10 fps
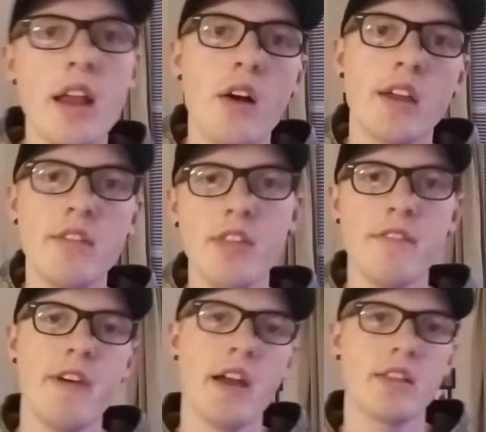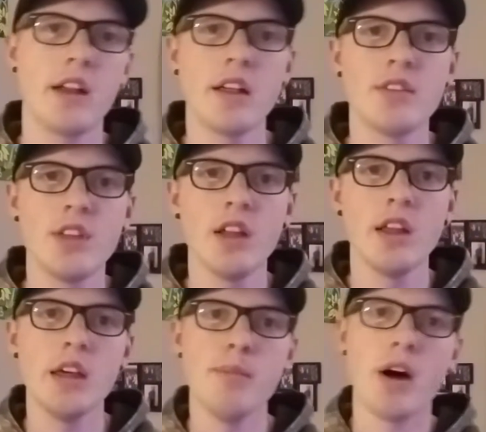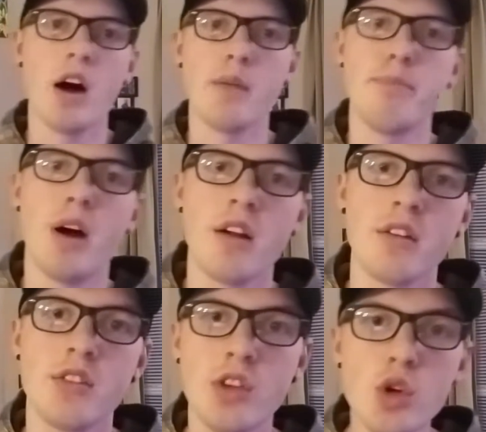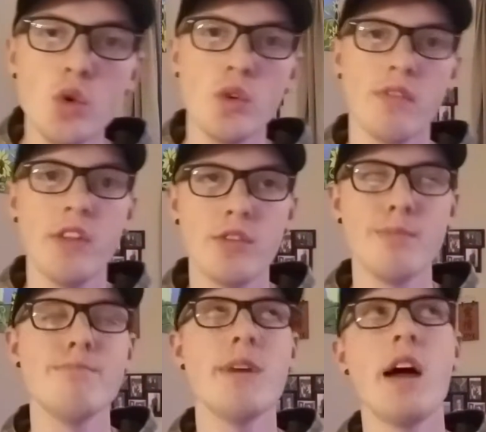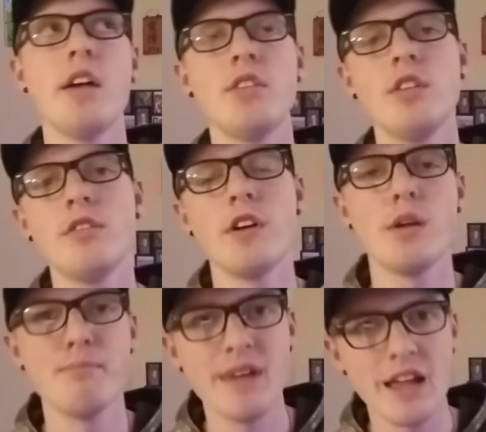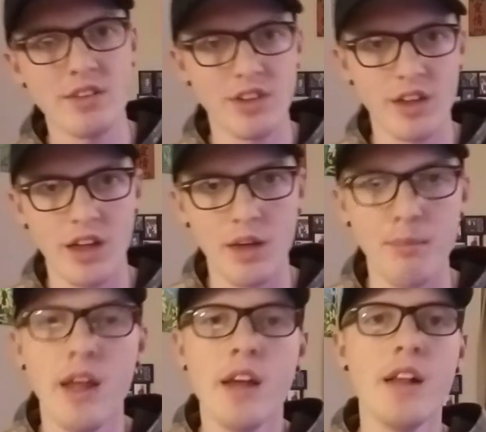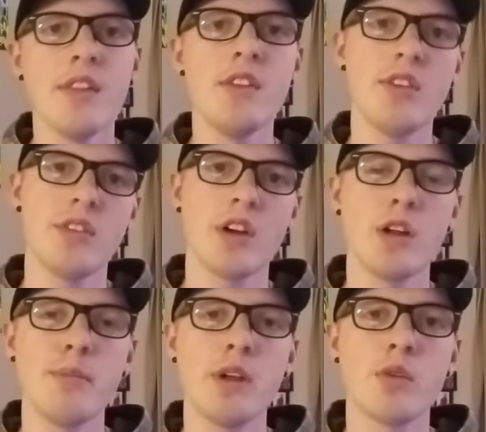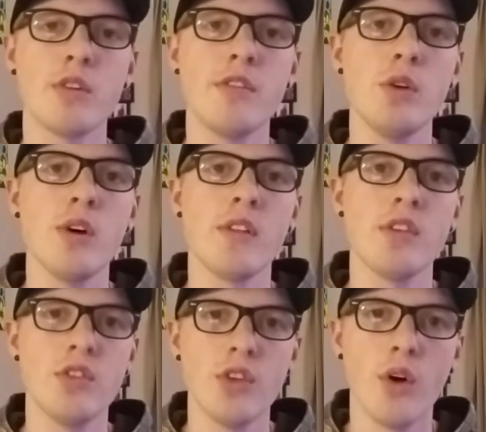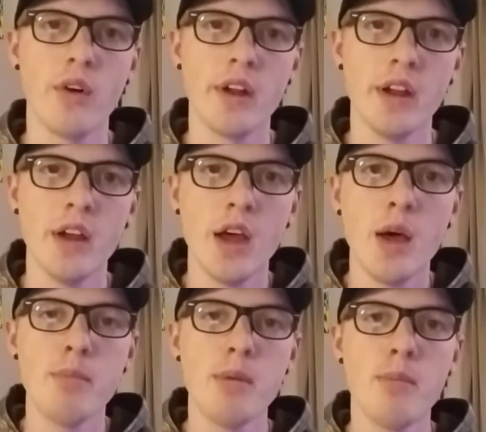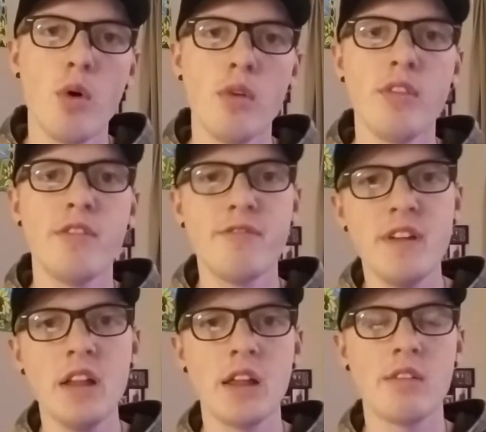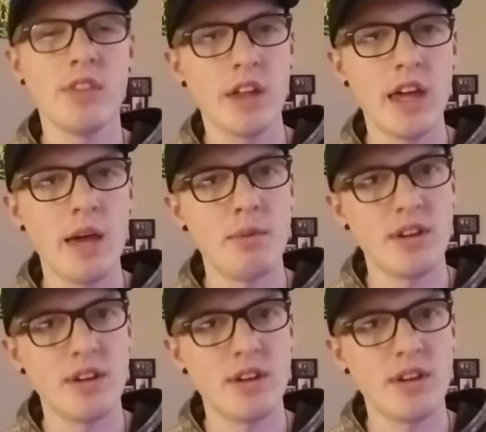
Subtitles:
Now, given the fact that I still am on part 2 of this massive and amazing game, this isn't going to be a review on the story, but more of the feeling of the game